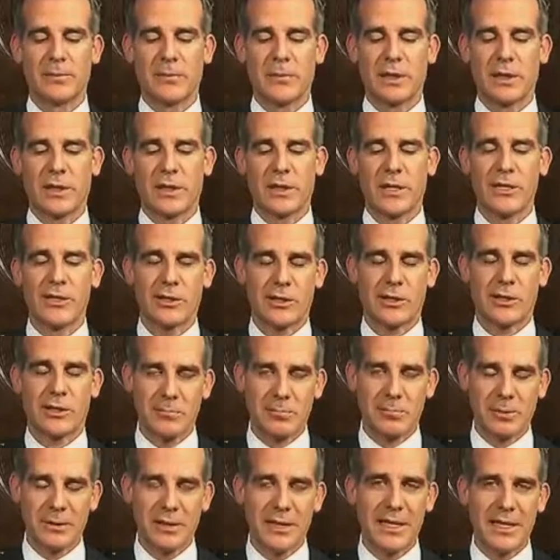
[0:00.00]
These are
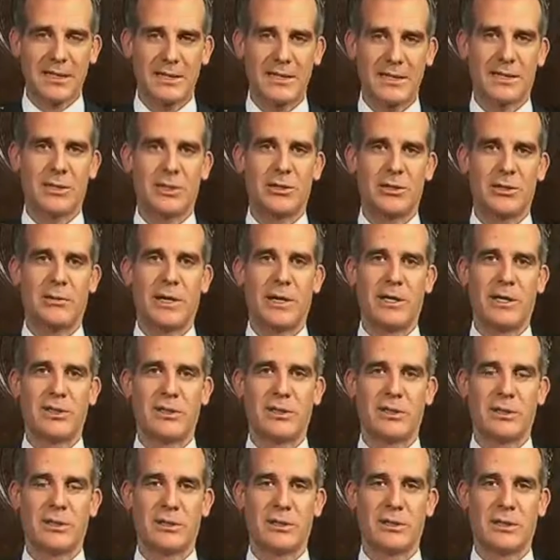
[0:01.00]
complex
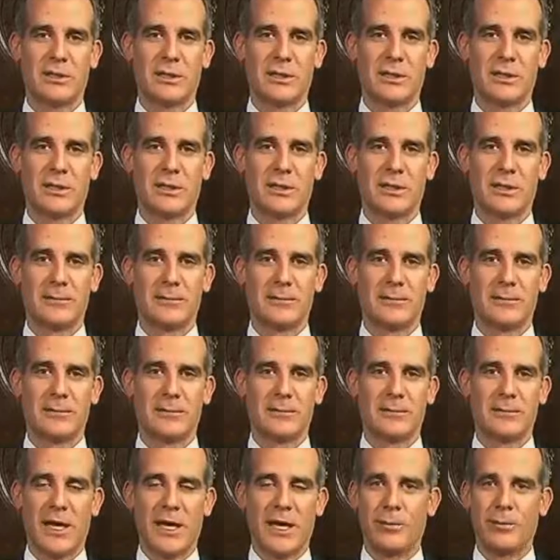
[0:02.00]
situations,
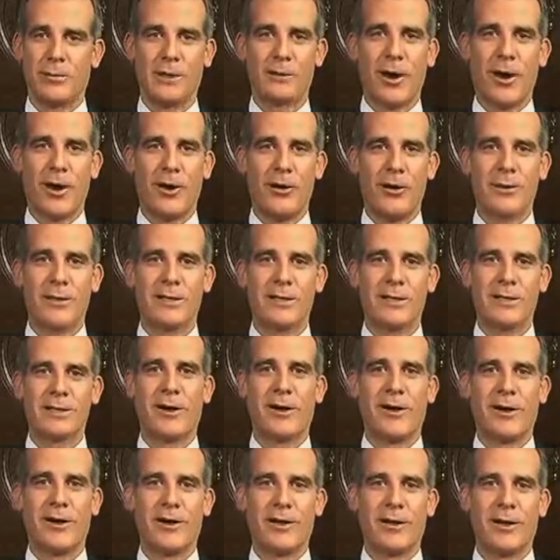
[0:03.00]
and we don't always
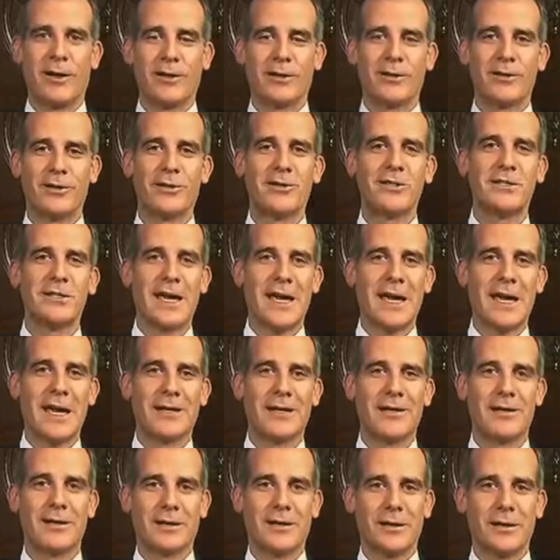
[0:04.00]
all
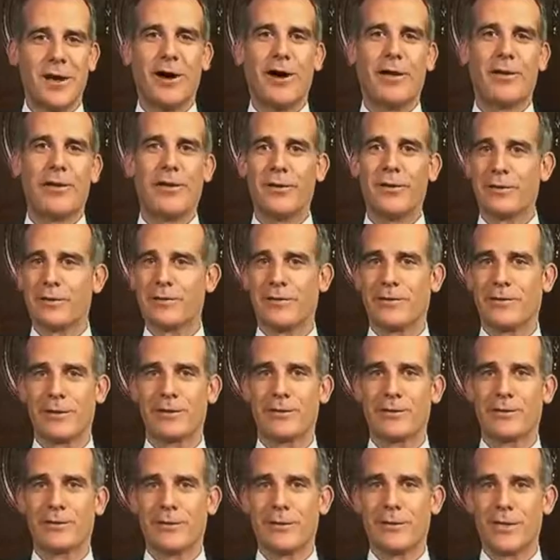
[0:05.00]
understand the law, those of
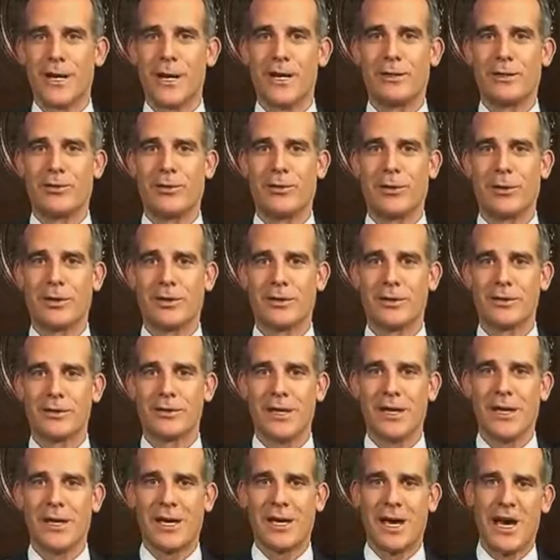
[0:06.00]
us who are not lawyers.
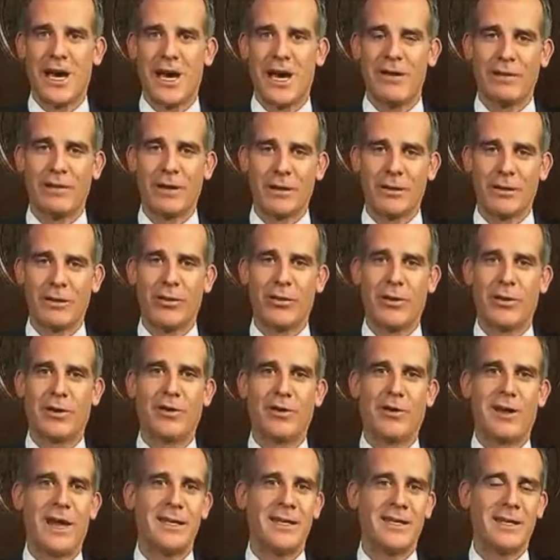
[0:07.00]
Having a
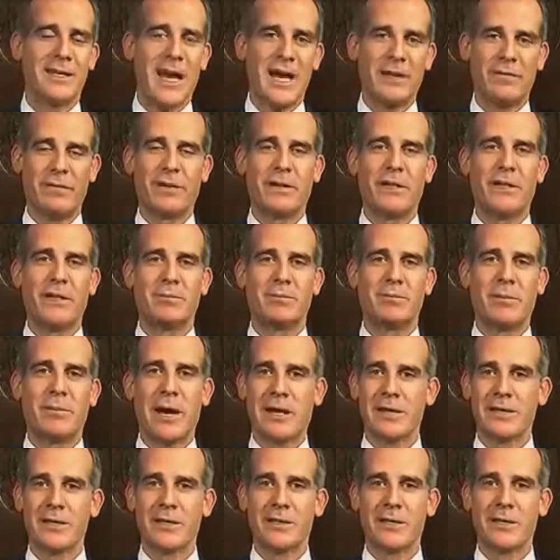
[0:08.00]
lawyer and an advocate by
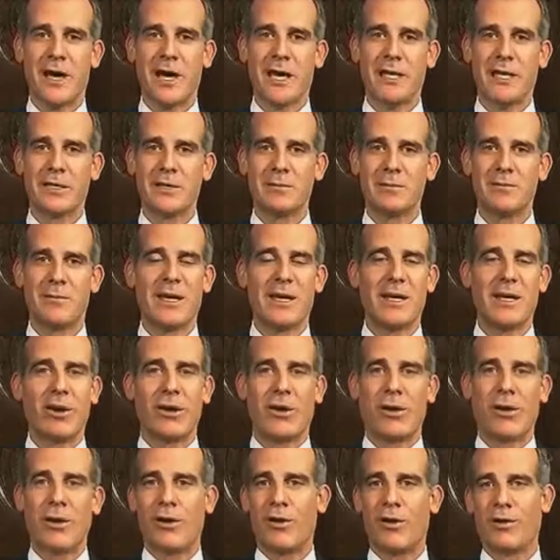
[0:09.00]
your side can make
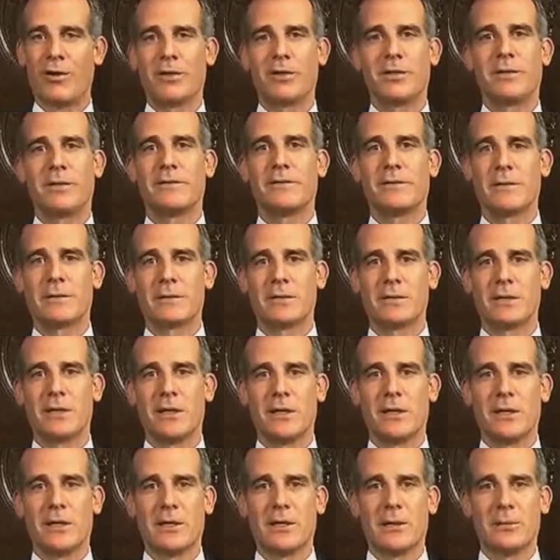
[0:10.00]
all the difference
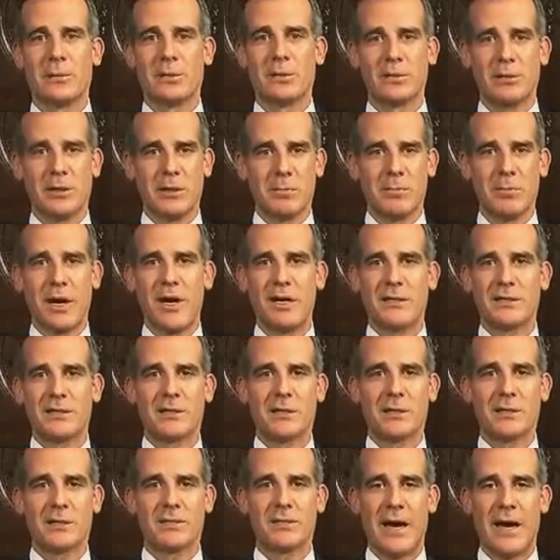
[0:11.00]
between a
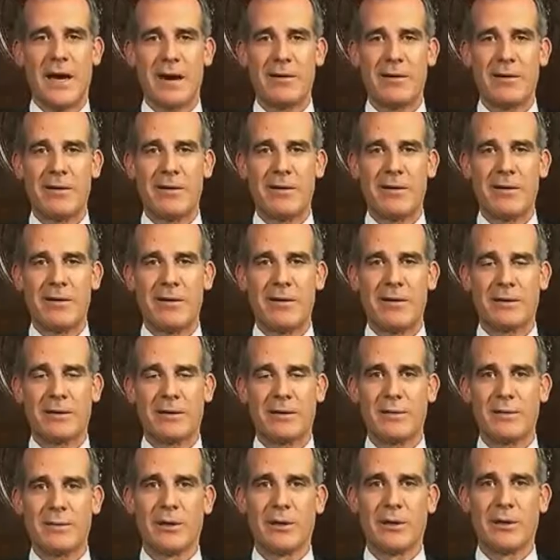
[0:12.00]
positive outcome
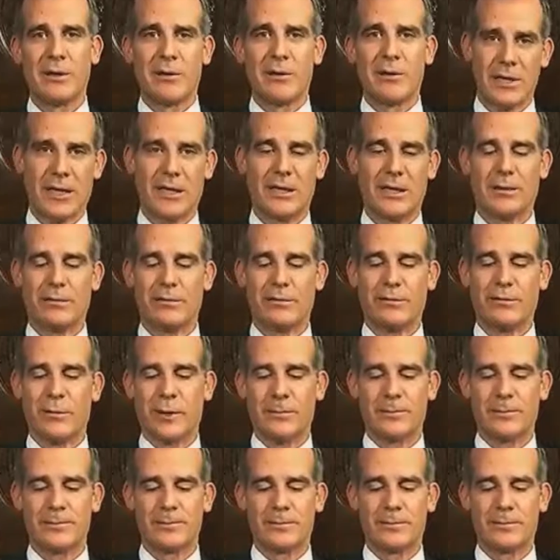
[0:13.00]
or a negative one.